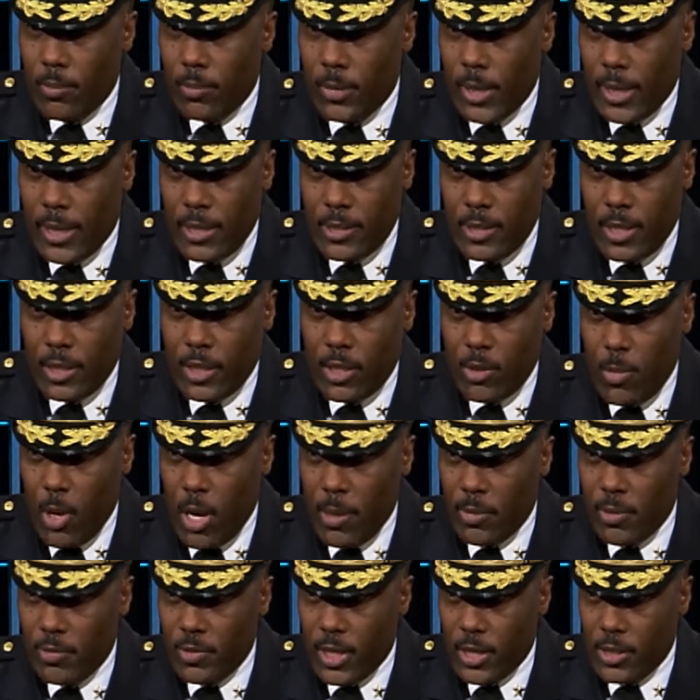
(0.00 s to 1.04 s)
like I said, the
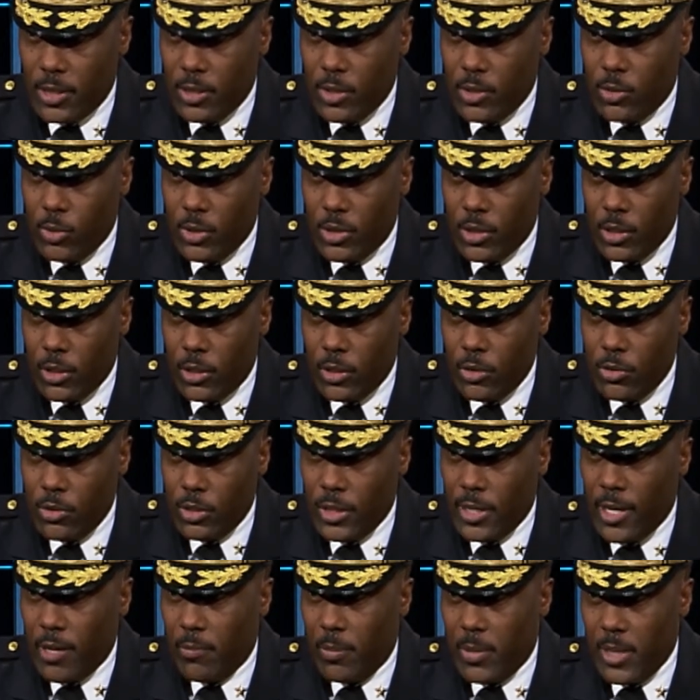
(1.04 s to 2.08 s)
Department of Justice, which includes
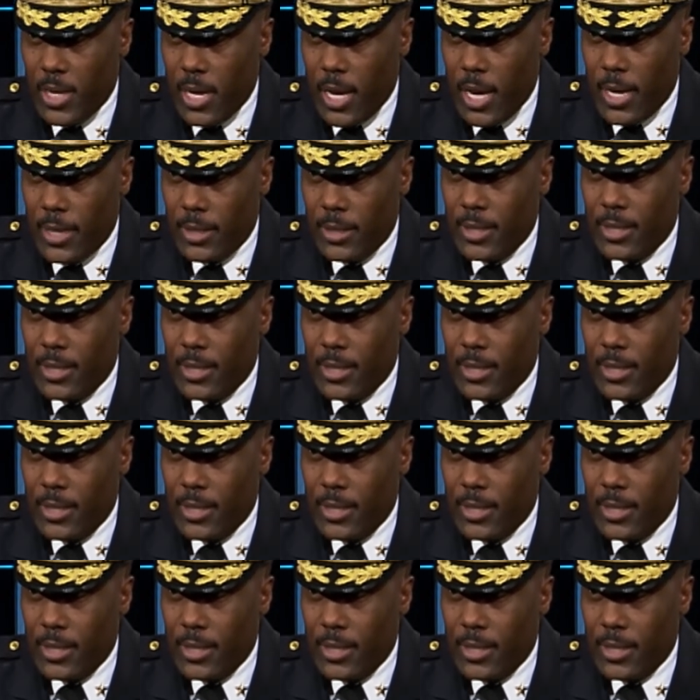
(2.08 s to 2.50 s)
the FBI,